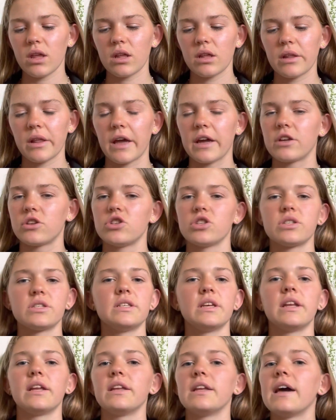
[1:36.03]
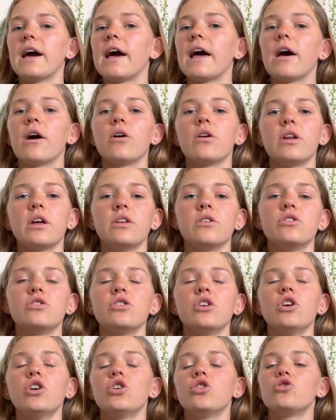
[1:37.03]
Like just sitting down and
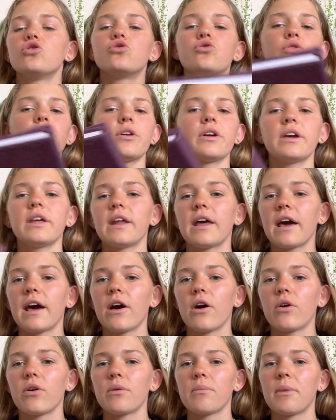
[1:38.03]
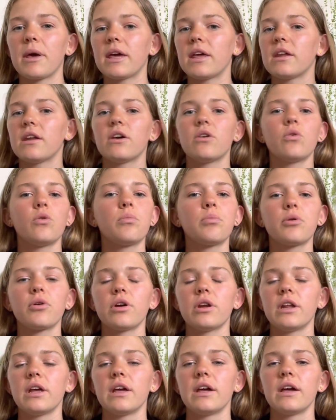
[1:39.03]
drawing it out and making it all
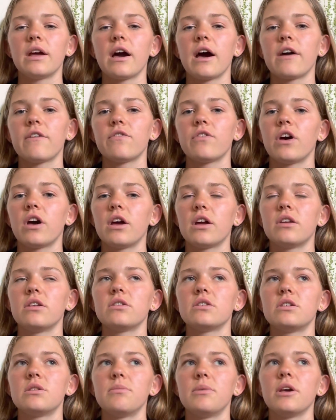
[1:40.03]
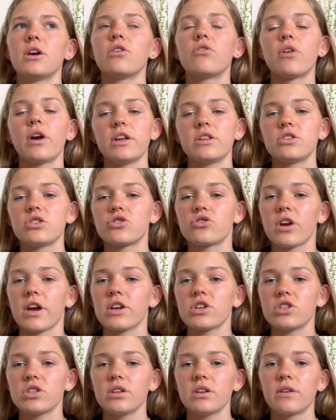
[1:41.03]
pretty, I find to be a great
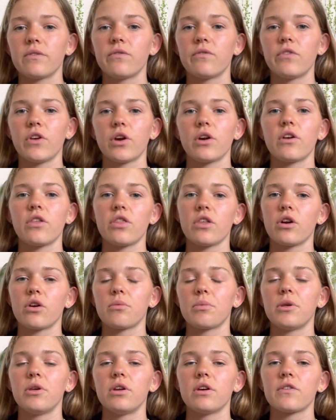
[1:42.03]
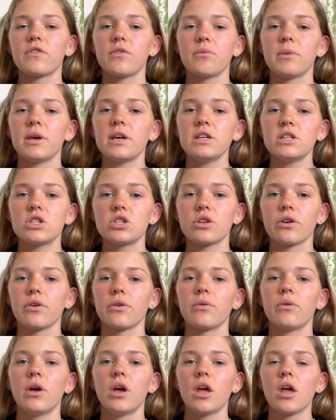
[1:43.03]
distraction and very therapeutic for me. So
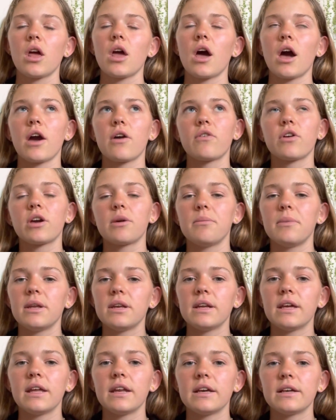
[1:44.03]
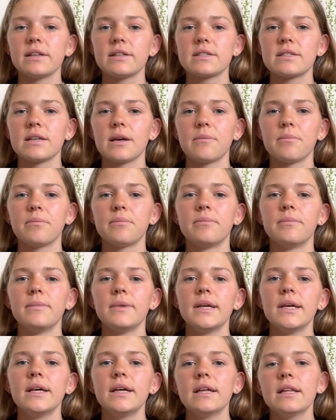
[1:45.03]
I recommend getting some
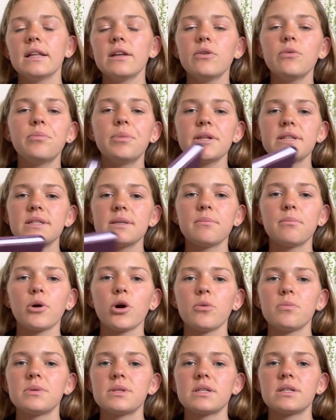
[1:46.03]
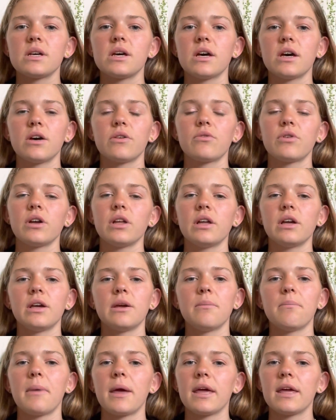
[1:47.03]
little bits and bobs to really
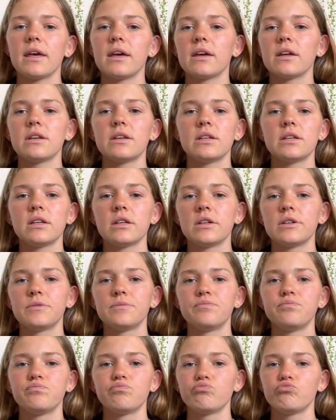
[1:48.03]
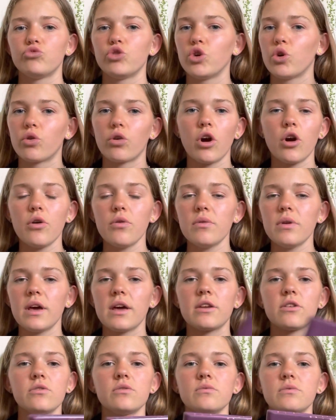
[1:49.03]
make it your own
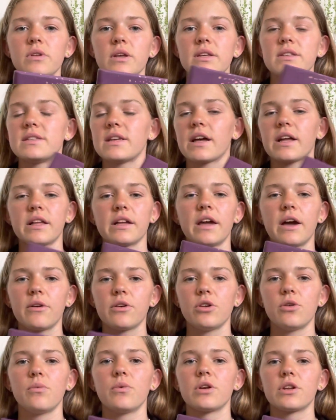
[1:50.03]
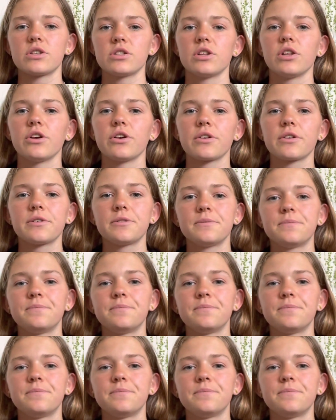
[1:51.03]
and exactly how you want it to look.